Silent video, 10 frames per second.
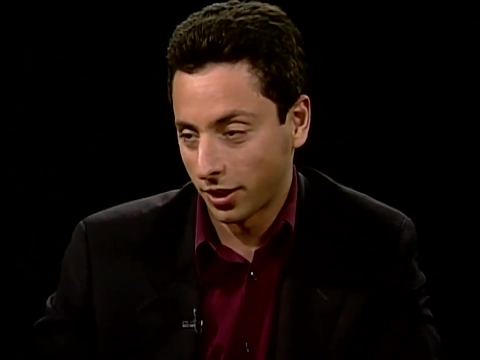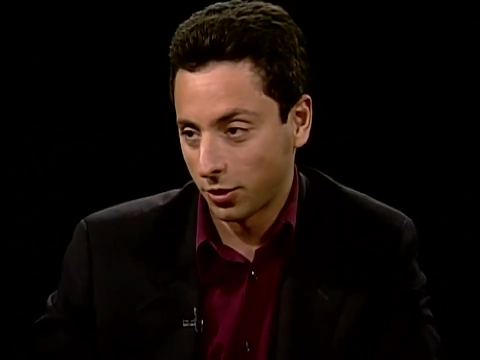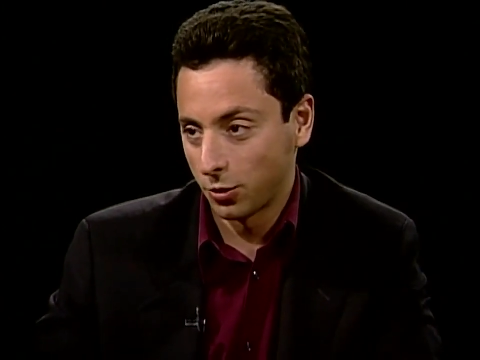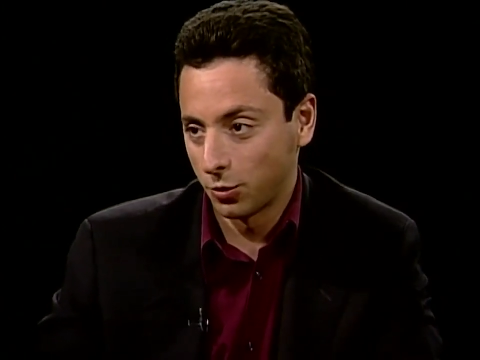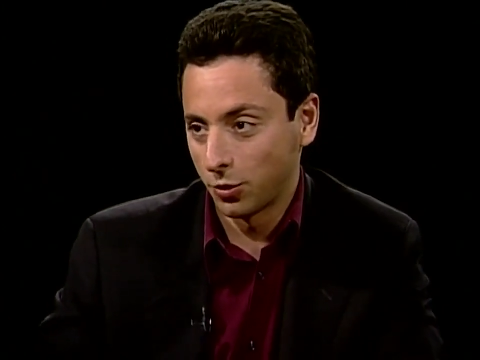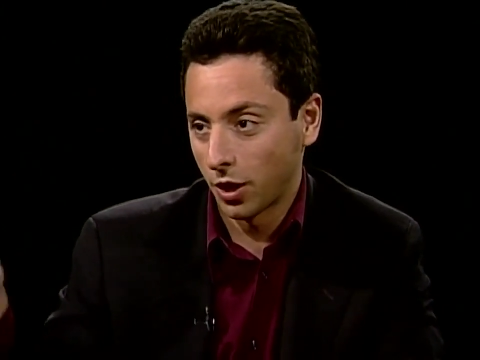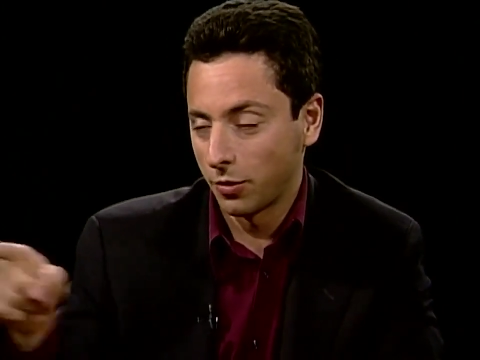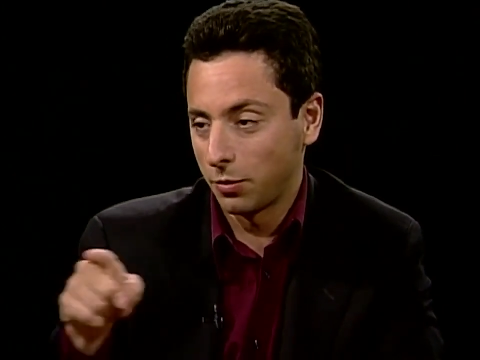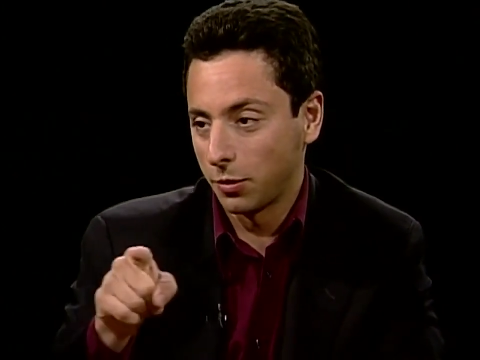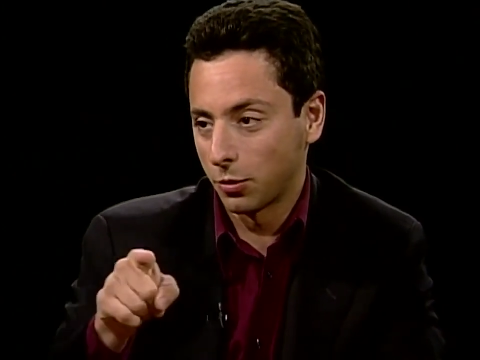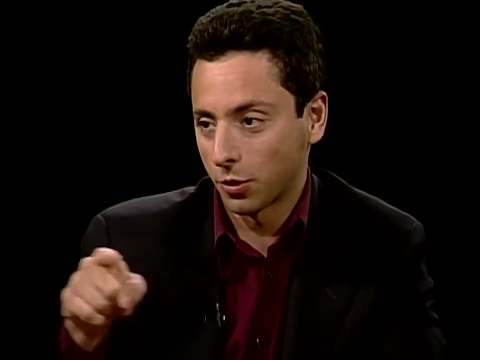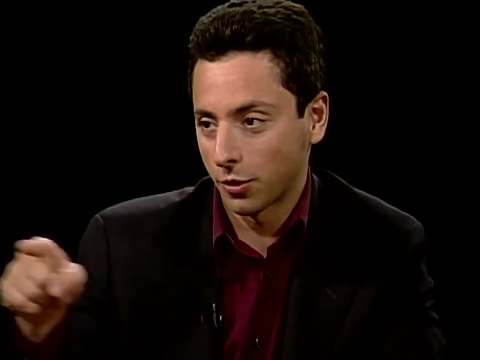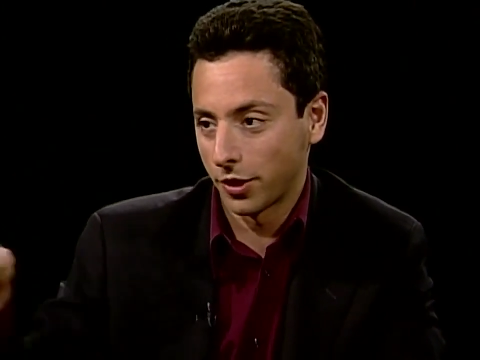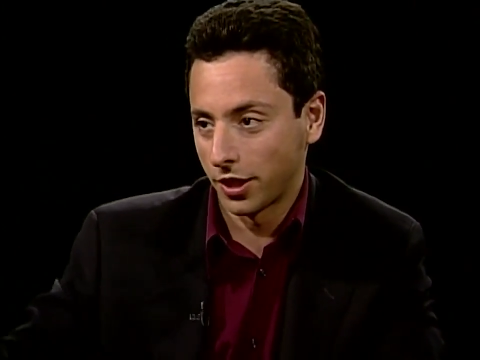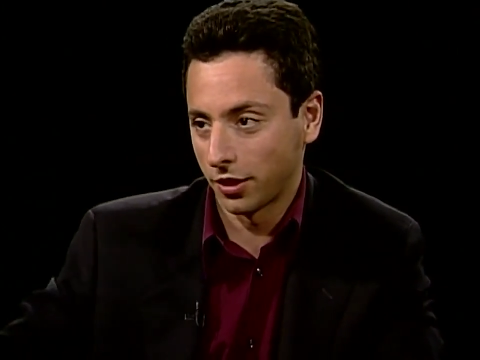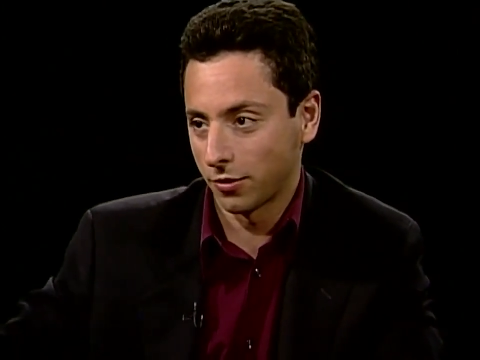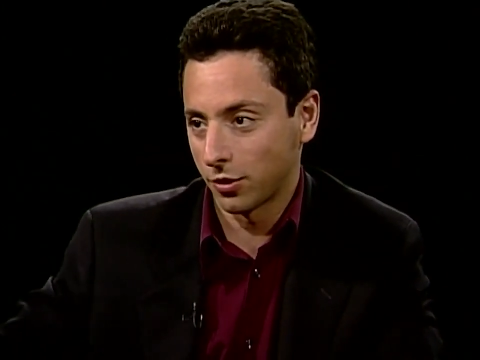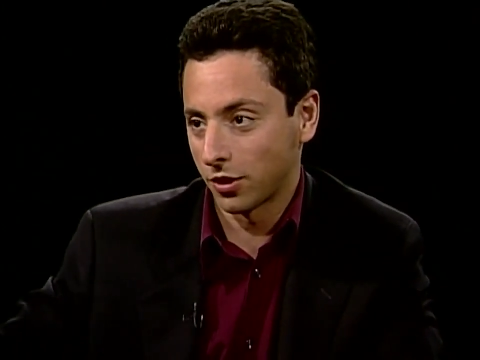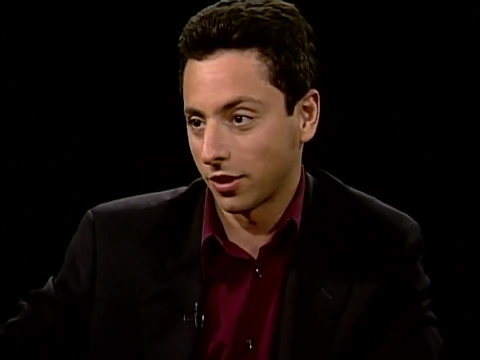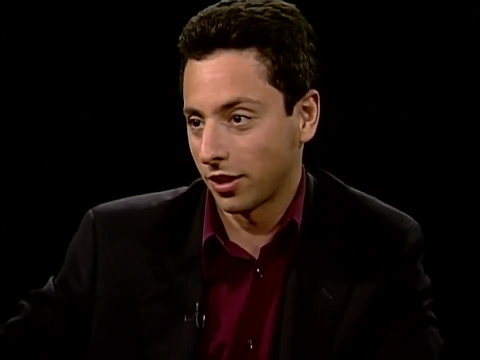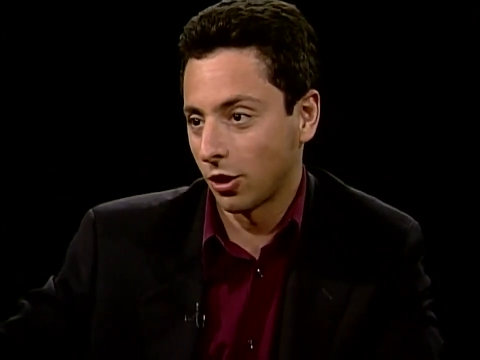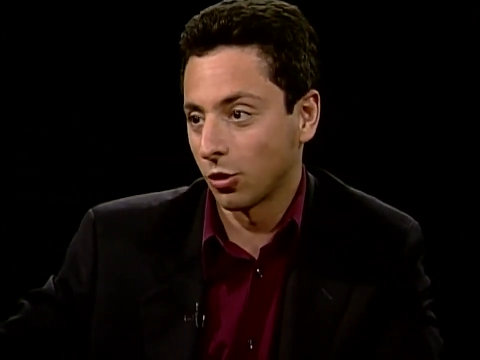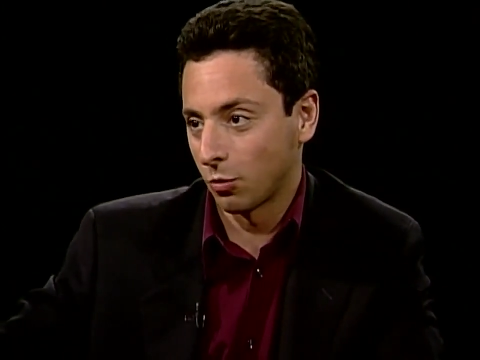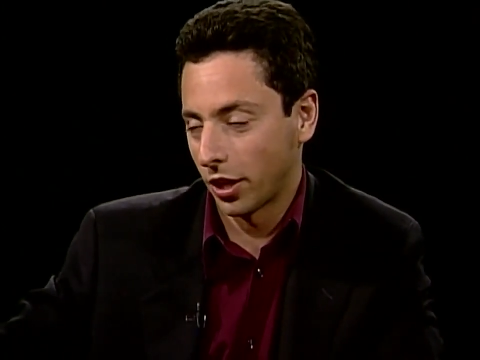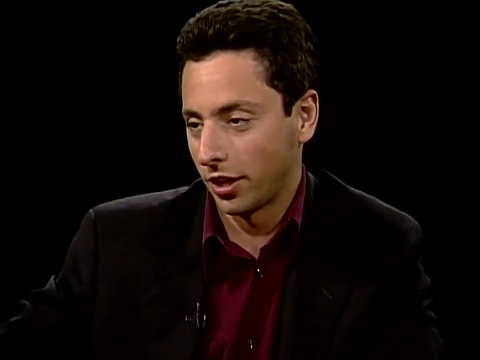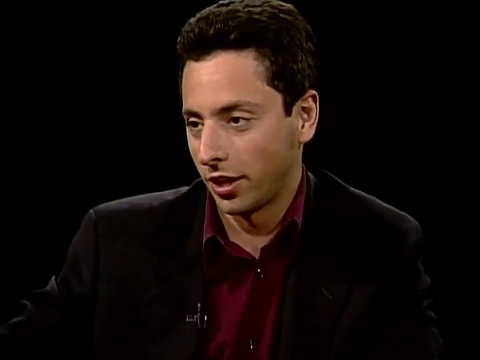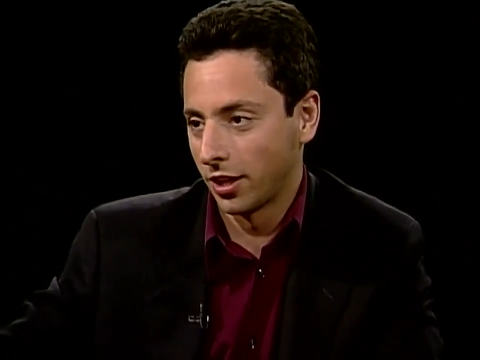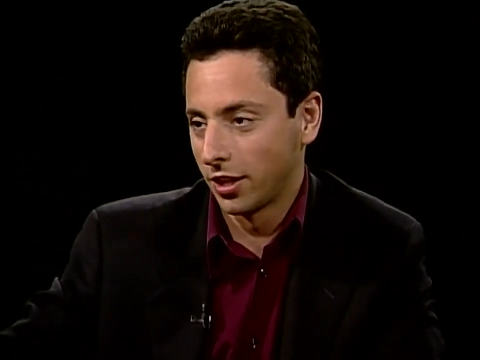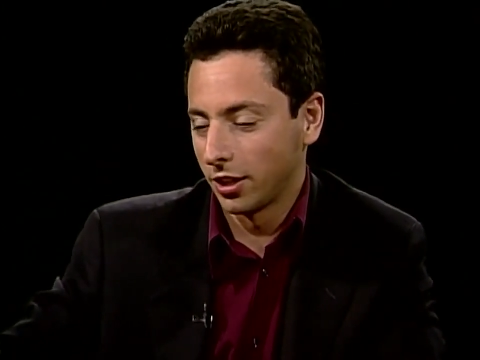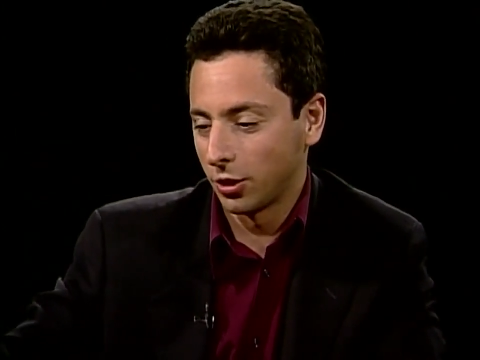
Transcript: like how many people were querying for Carol Brady,